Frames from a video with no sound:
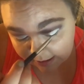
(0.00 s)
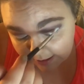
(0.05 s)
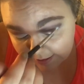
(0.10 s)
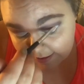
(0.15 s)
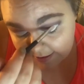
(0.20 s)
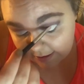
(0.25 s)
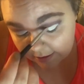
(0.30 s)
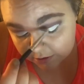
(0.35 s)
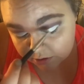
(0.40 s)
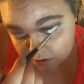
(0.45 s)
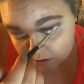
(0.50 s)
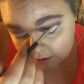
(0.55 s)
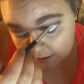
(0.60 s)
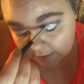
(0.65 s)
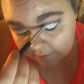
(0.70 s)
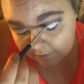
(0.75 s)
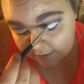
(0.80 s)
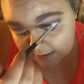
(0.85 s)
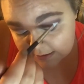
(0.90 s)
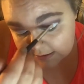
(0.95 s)
actually
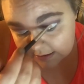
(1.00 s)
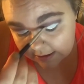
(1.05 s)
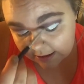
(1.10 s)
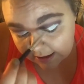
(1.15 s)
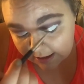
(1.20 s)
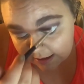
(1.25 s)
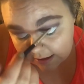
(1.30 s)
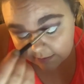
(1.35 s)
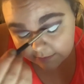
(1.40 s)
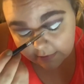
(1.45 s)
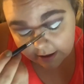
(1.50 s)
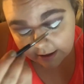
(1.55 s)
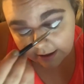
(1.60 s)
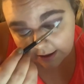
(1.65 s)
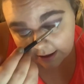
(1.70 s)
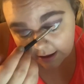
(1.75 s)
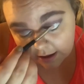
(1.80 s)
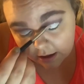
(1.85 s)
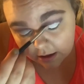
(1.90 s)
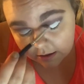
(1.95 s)
investigating my
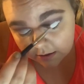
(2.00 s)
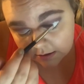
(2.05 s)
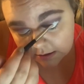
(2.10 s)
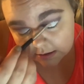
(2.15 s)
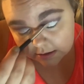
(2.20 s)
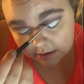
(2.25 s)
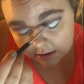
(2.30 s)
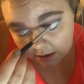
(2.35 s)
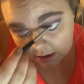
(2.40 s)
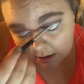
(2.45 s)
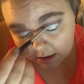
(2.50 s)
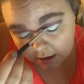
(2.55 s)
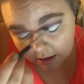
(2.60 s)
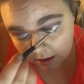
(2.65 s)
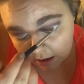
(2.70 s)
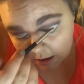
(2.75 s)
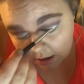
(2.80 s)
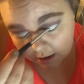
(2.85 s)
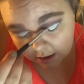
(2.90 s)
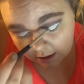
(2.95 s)
house,
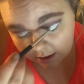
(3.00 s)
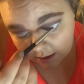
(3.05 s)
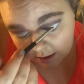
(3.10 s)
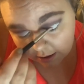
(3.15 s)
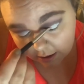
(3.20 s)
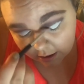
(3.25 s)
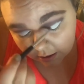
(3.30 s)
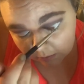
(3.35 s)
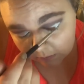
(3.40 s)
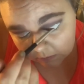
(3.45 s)
I